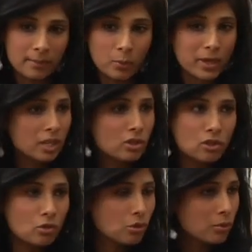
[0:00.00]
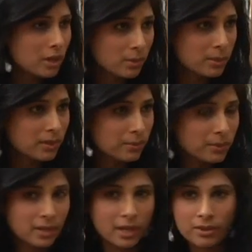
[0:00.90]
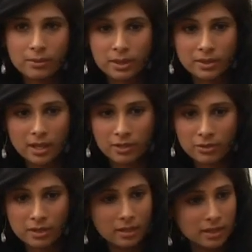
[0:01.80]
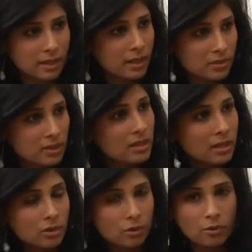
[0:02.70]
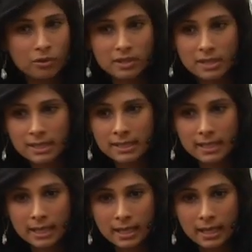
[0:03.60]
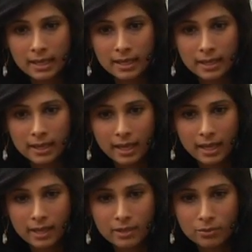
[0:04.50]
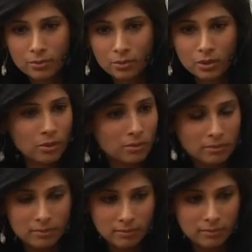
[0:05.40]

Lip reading: But we continue to work with Argentina and the Argentinian authorities. And, you know,